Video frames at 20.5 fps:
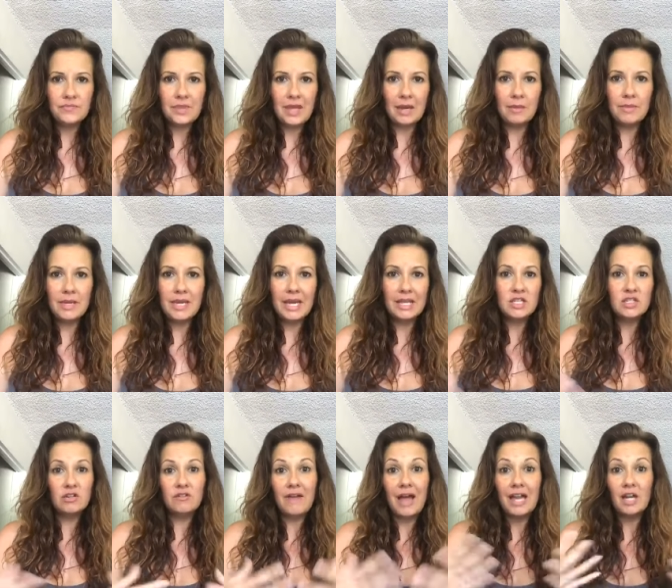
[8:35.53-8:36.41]
I began
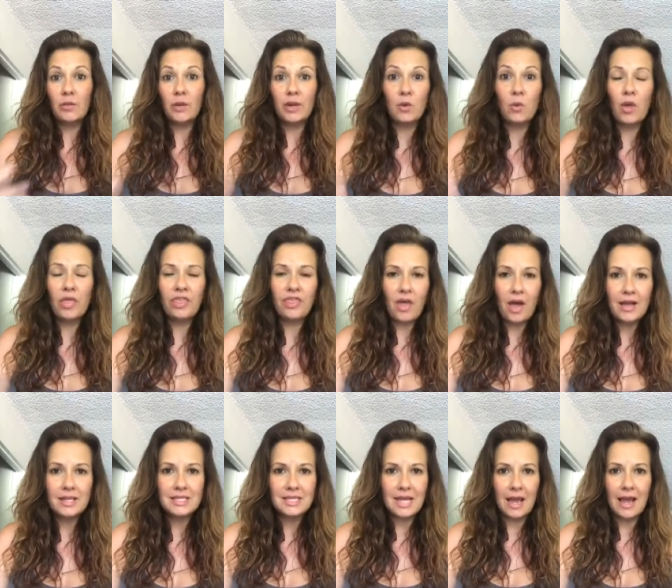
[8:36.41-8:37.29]
to evaluate what
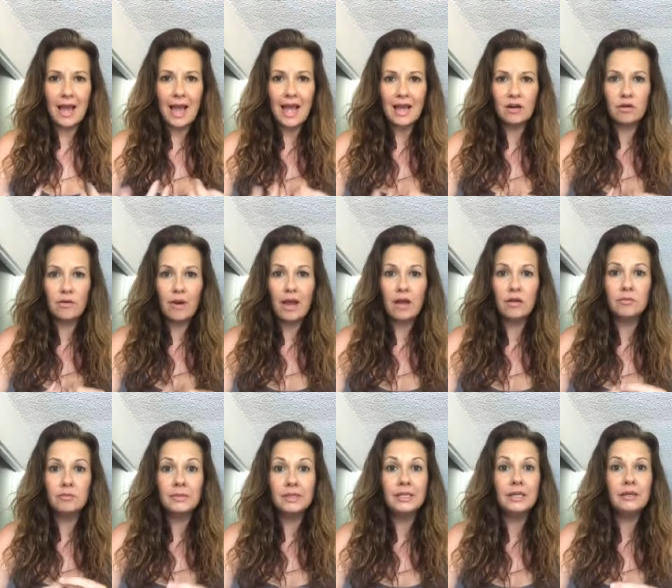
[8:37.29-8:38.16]
thoughts I had
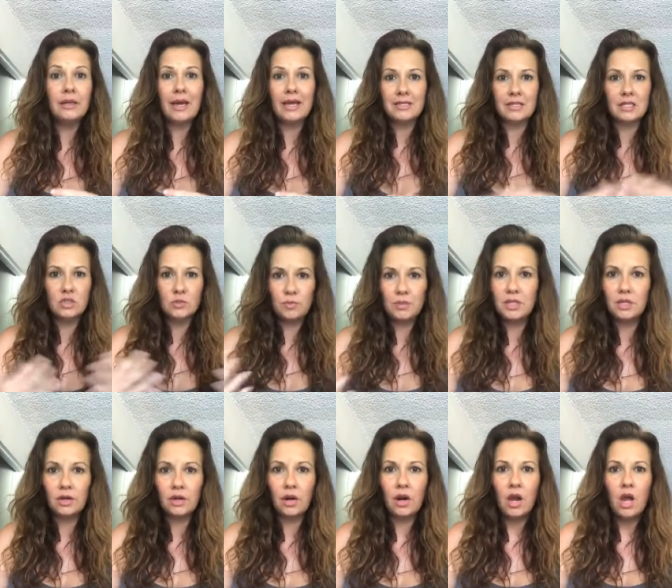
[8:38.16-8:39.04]
around me as a
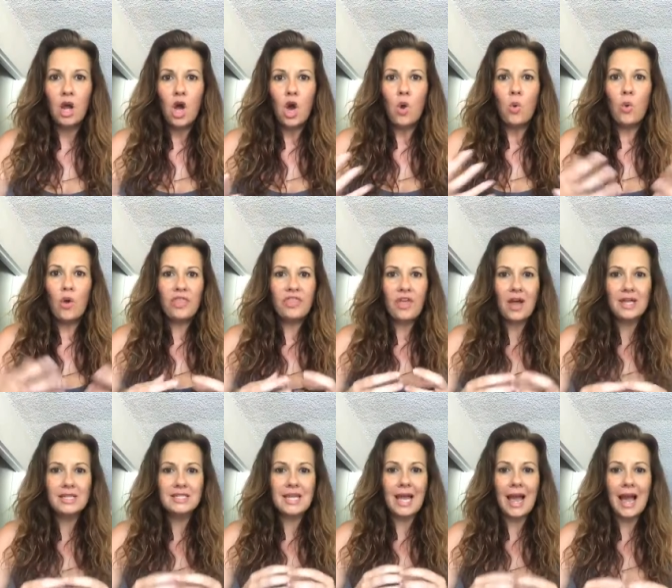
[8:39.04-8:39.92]
speaker, what
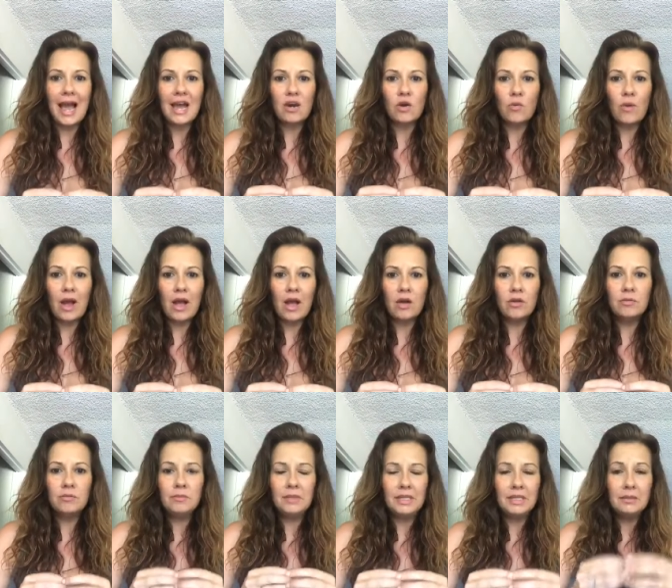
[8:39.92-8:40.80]
thoughts I had
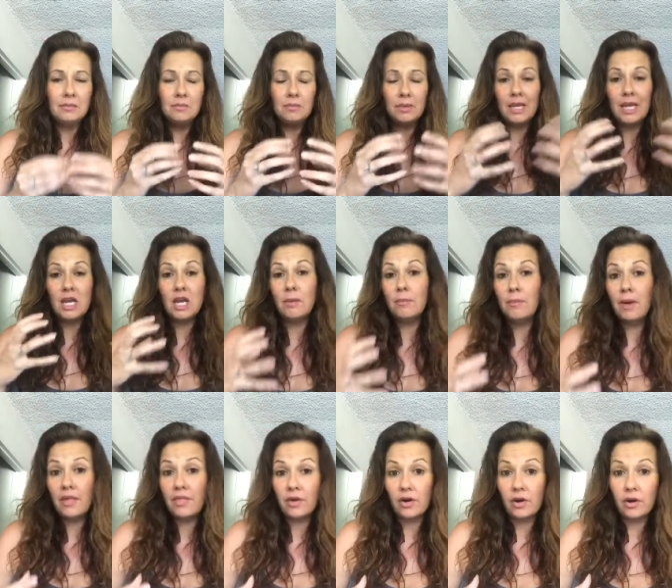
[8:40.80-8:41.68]
around me being a
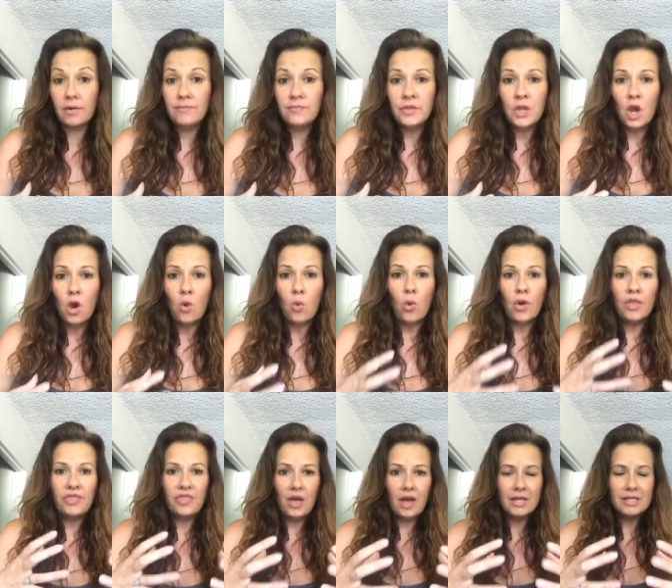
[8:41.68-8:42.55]
mother,
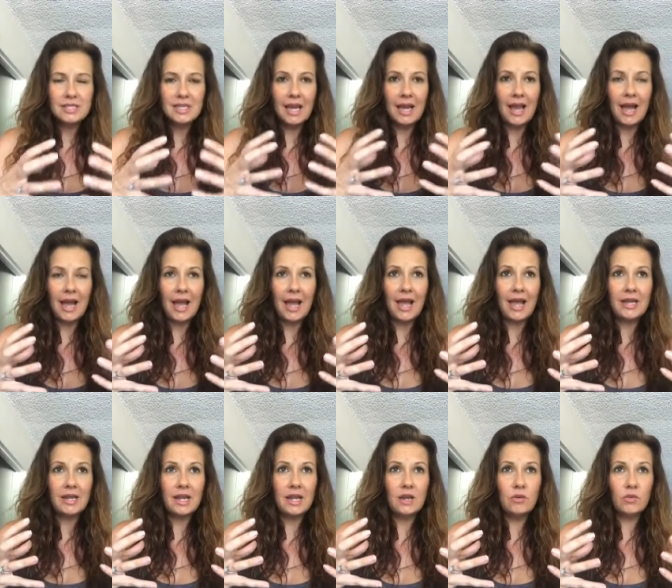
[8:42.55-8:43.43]
what thoughts I
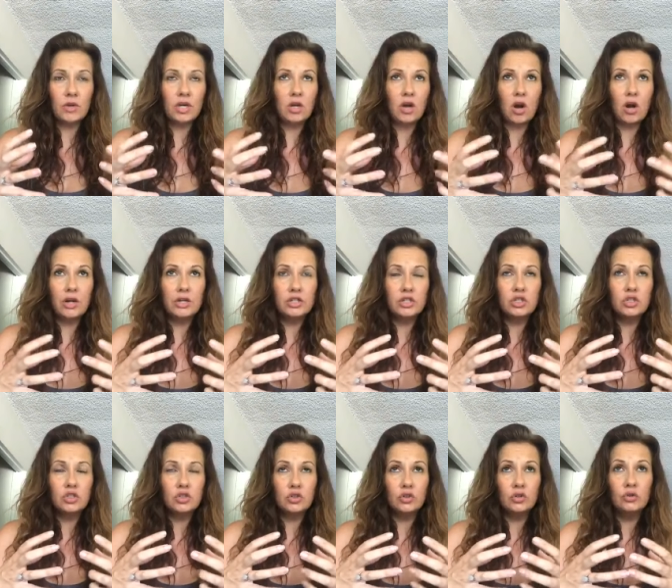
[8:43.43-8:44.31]
had in
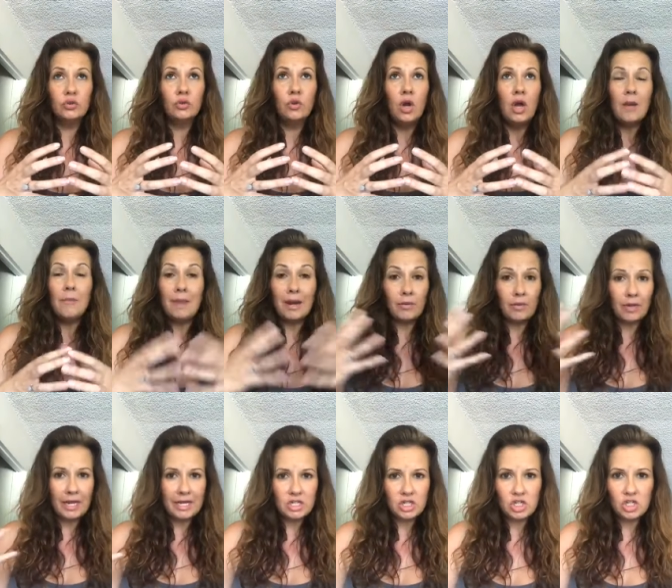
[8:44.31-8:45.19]
regards to my
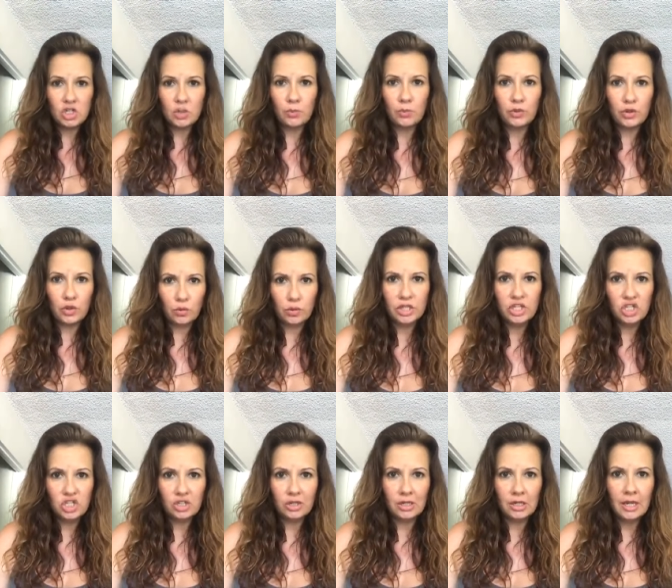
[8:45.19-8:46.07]
relationship with
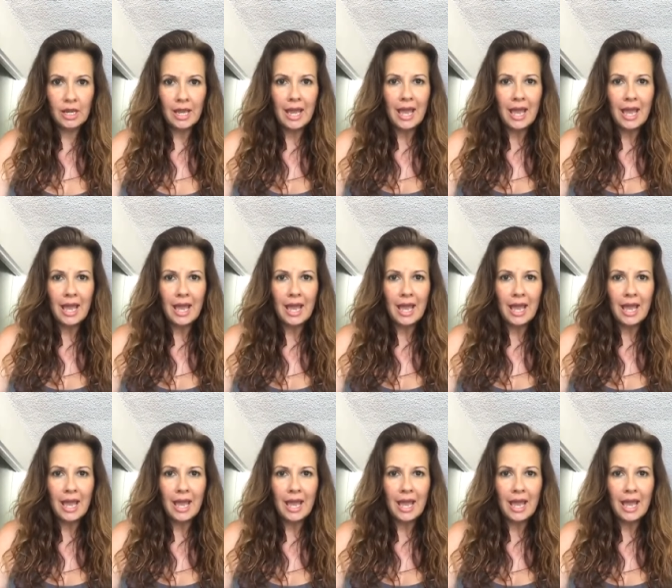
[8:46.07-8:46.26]
Christian,